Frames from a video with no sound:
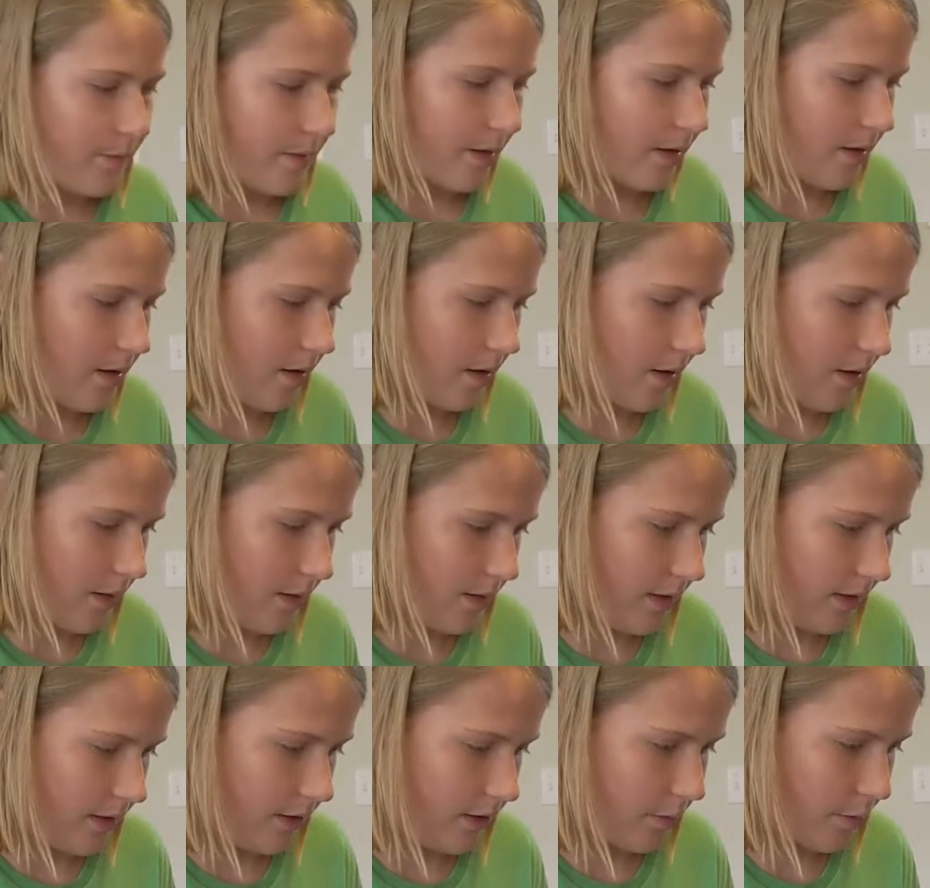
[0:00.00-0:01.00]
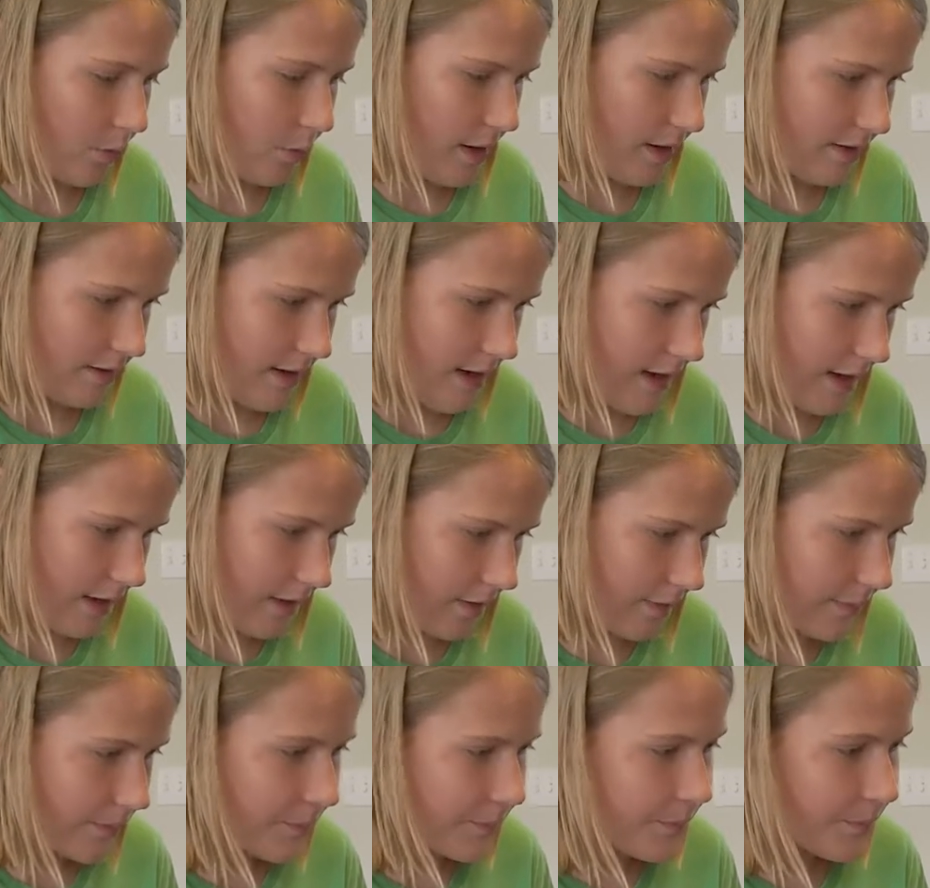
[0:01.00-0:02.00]
But like there's more ways to
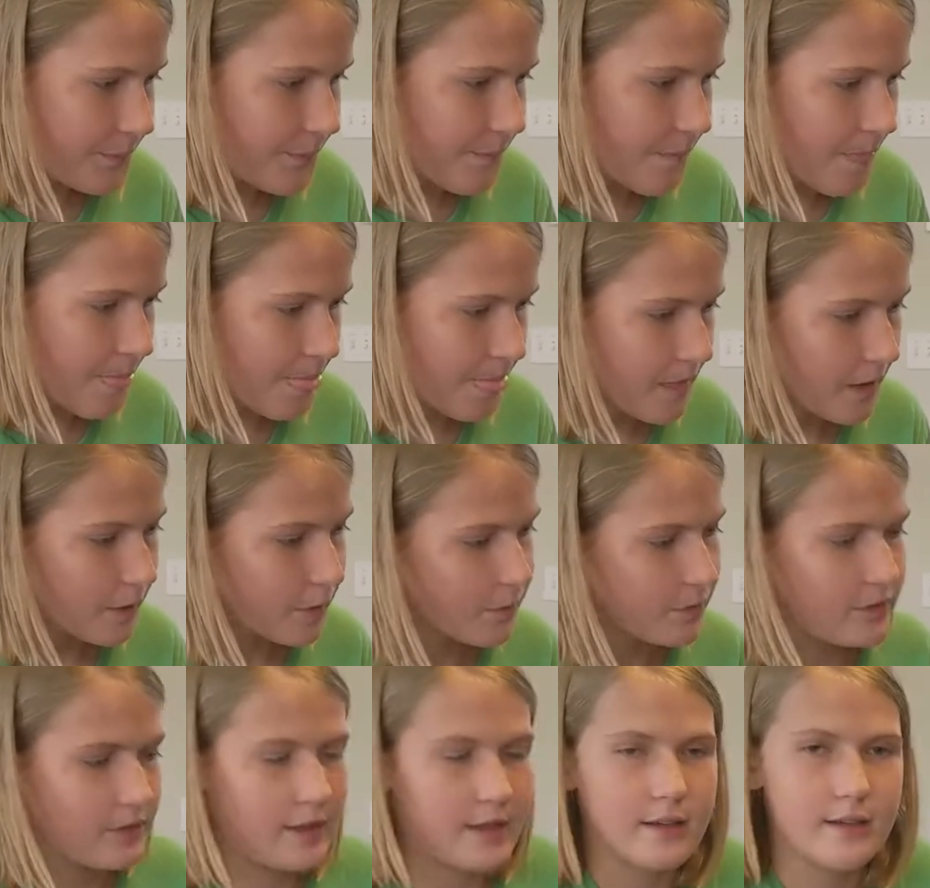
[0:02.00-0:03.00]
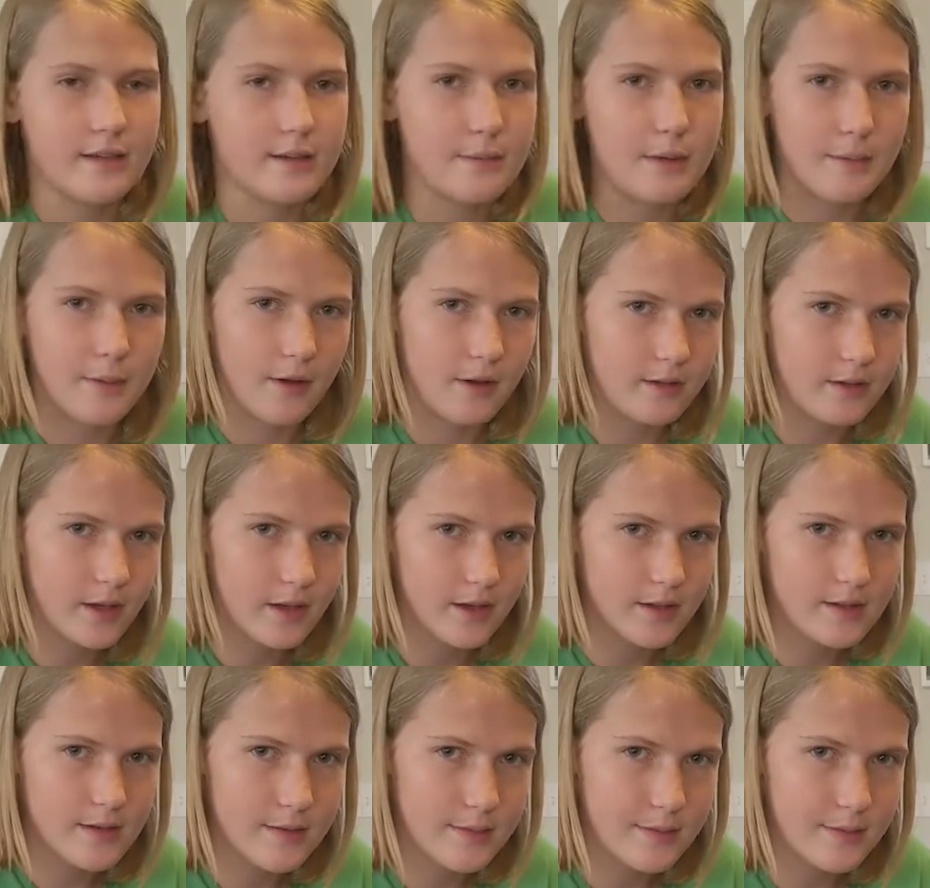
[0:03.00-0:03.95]
edit. Would you like to see my project?